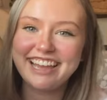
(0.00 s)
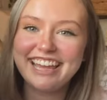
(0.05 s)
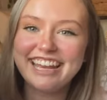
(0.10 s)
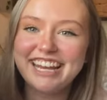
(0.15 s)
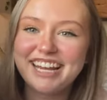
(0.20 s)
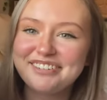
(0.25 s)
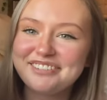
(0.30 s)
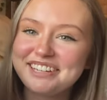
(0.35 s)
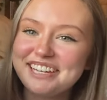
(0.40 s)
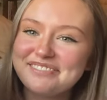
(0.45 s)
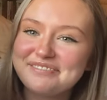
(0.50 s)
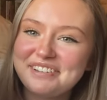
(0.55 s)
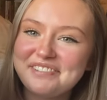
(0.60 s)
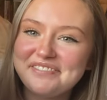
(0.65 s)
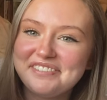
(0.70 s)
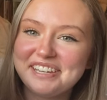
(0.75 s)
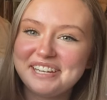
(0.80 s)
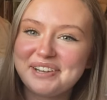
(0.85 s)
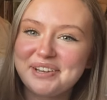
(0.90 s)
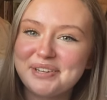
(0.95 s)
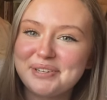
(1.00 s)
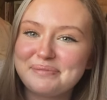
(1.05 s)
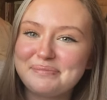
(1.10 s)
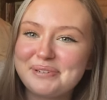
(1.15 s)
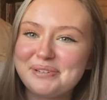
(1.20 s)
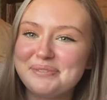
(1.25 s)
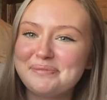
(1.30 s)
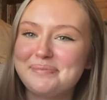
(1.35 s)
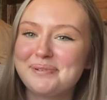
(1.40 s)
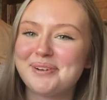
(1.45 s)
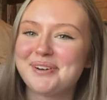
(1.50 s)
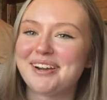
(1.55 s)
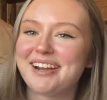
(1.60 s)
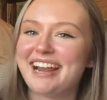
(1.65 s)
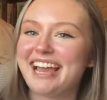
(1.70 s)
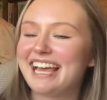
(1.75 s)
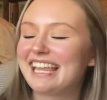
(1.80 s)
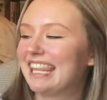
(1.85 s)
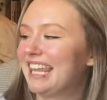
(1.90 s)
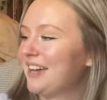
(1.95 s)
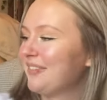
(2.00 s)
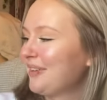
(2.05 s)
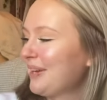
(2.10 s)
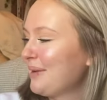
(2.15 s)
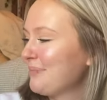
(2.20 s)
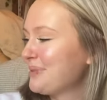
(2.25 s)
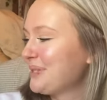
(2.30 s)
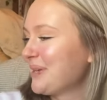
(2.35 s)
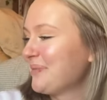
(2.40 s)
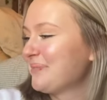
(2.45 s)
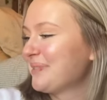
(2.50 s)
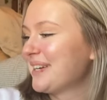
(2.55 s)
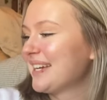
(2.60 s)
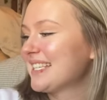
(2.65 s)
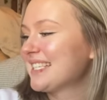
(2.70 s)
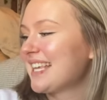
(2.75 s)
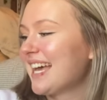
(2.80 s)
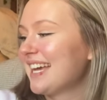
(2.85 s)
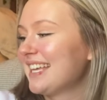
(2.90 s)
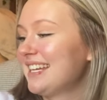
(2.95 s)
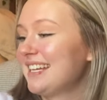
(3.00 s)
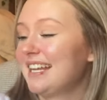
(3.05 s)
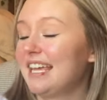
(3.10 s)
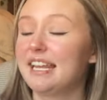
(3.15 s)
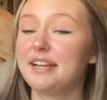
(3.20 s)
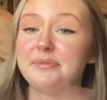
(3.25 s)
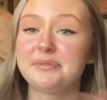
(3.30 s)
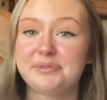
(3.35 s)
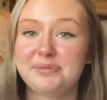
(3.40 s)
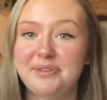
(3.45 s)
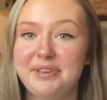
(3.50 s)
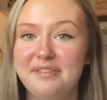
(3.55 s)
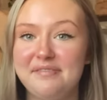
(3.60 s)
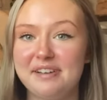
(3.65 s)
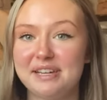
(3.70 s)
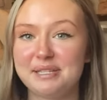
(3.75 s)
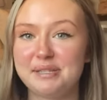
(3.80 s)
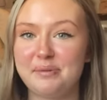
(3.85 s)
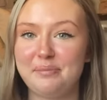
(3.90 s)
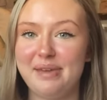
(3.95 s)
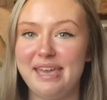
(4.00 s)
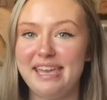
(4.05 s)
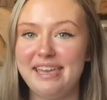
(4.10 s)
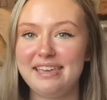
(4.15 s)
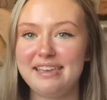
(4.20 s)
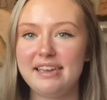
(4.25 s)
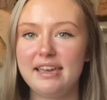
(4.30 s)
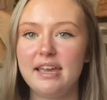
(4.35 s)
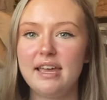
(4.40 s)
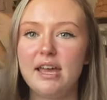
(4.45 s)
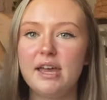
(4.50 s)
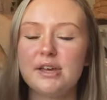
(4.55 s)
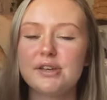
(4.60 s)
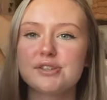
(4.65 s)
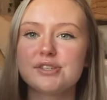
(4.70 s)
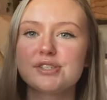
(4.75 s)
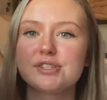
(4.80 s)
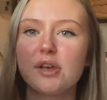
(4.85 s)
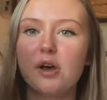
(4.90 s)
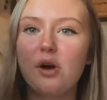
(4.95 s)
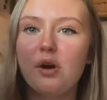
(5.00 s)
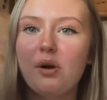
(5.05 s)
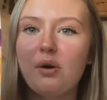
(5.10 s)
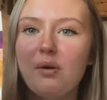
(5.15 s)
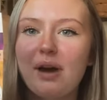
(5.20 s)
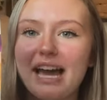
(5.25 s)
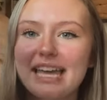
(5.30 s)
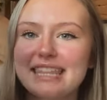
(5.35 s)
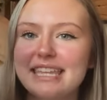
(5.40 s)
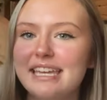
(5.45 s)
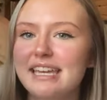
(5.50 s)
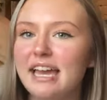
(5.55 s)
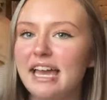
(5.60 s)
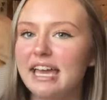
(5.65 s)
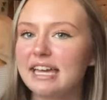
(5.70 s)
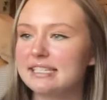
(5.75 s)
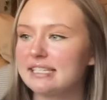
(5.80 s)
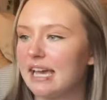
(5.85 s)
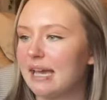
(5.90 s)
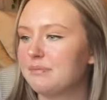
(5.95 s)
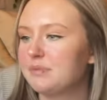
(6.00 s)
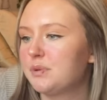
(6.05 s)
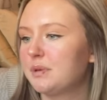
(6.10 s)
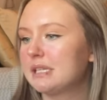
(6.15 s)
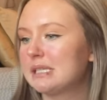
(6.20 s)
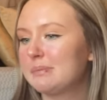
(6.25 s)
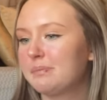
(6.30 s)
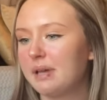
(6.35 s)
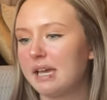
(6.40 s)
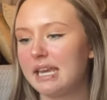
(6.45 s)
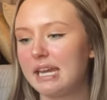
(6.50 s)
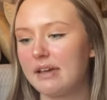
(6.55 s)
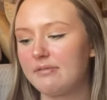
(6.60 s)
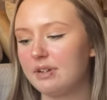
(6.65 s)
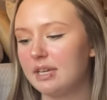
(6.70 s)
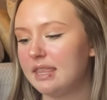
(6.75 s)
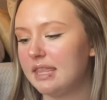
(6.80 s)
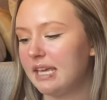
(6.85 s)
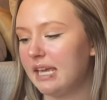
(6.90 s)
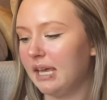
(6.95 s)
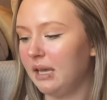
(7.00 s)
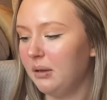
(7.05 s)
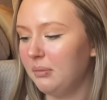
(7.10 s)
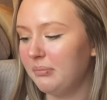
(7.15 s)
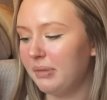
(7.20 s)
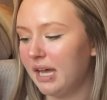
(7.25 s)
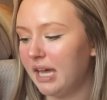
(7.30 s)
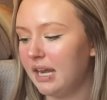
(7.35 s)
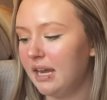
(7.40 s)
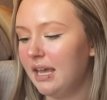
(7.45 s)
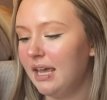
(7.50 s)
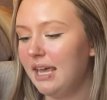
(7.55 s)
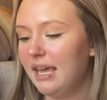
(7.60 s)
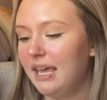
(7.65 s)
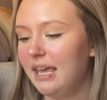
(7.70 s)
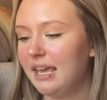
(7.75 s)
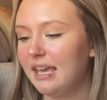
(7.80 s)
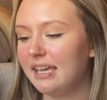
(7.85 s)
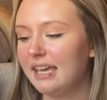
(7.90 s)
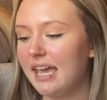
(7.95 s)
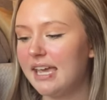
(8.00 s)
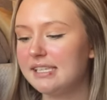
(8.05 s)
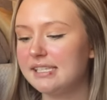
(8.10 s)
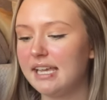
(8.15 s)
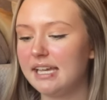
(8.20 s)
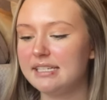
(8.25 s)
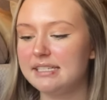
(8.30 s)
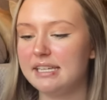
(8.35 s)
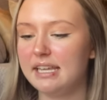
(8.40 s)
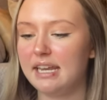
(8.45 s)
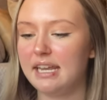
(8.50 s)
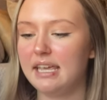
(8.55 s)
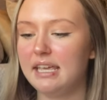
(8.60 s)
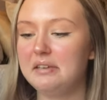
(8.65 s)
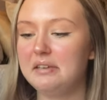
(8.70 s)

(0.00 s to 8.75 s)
here we have my finished mood board. I love it. I'm super excited and it was really fun to make. So I think I had time to explain everything, but in case I didn't,